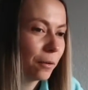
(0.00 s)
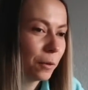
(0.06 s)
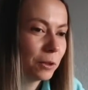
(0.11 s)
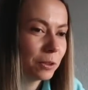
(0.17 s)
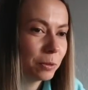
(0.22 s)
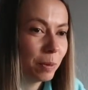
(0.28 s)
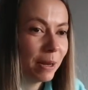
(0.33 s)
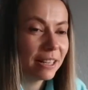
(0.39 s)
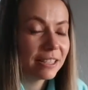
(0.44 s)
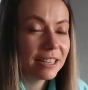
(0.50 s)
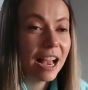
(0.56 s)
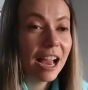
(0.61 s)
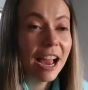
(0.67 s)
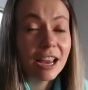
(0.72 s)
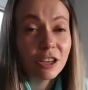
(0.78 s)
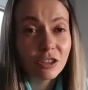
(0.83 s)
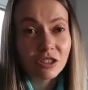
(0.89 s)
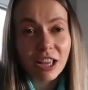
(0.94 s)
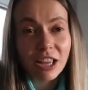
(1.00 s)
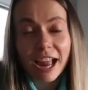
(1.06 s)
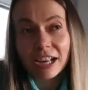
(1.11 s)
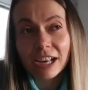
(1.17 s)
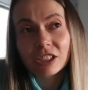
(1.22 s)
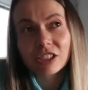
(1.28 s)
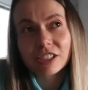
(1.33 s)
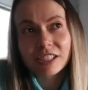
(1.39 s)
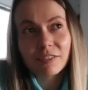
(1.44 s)
Well, it depends. I
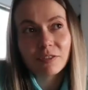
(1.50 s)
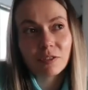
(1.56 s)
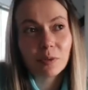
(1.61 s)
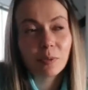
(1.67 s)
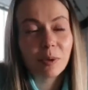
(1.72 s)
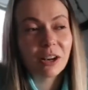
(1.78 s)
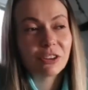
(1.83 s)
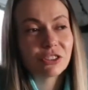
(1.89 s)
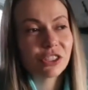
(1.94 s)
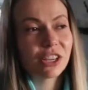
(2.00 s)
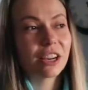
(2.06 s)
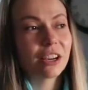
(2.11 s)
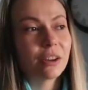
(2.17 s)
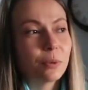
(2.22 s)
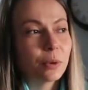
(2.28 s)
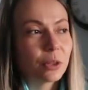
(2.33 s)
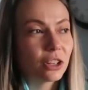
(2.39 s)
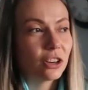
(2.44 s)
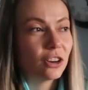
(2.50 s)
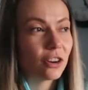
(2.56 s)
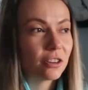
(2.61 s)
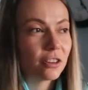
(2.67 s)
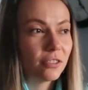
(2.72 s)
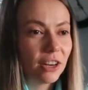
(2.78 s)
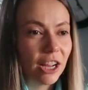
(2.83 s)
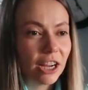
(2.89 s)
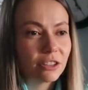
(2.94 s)
actually suffered when I was younger with a
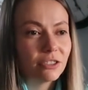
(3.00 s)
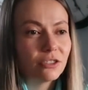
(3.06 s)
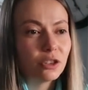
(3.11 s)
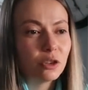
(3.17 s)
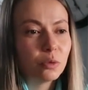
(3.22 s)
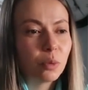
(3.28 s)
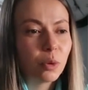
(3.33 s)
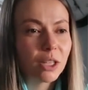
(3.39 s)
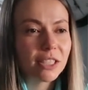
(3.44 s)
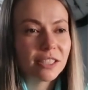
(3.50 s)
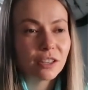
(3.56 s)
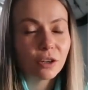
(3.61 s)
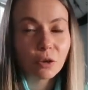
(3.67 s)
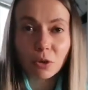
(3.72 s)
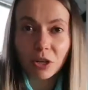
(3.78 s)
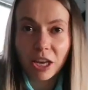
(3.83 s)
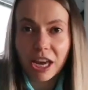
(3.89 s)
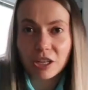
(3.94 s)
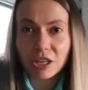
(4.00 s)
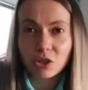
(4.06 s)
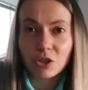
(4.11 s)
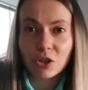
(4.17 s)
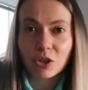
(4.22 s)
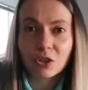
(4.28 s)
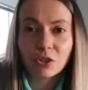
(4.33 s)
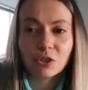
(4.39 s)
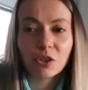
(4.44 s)
lot of like food poisoning or
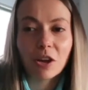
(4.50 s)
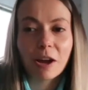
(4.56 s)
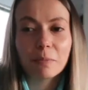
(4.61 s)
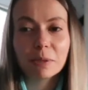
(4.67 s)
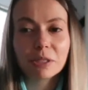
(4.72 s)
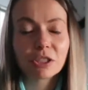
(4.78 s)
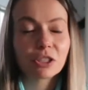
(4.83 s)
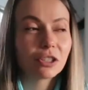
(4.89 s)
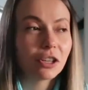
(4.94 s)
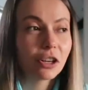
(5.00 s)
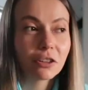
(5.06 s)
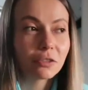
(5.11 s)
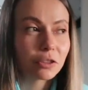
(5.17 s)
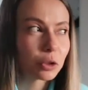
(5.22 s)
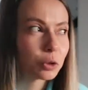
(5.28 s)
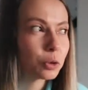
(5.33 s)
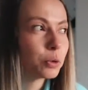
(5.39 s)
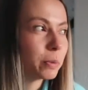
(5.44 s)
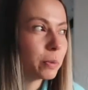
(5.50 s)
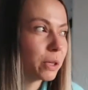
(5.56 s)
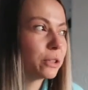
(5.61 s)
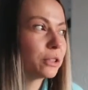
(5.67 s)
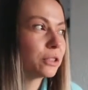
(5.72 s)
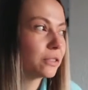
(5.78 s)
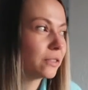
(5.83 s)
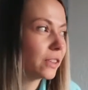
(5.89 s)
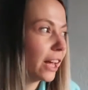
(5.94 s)
gastro, so I missed a lot of school
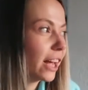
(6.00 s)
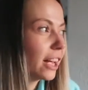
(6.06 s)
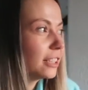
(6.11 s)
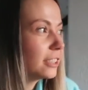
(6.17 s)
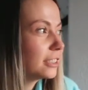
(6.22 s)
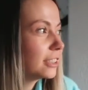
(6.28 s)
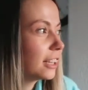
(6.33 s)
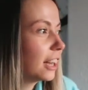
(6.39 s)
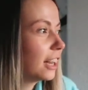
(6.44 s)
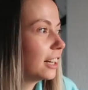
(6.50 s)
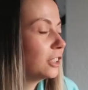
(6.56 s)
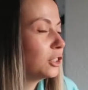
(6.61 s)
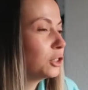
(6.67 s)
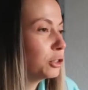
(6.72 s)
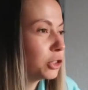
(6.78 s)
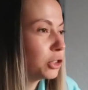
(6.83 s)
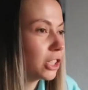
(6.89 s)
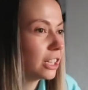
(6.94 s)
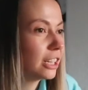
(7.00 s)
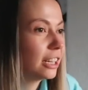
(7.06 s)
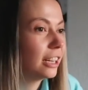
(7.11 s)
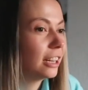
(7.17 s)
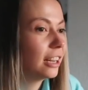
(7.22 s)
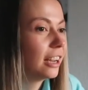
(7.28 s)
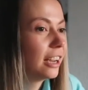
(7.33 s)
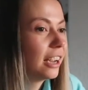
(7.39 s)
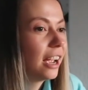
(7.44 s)
because of that. And
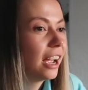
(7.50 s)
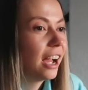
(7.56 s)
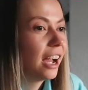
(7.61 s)
usually...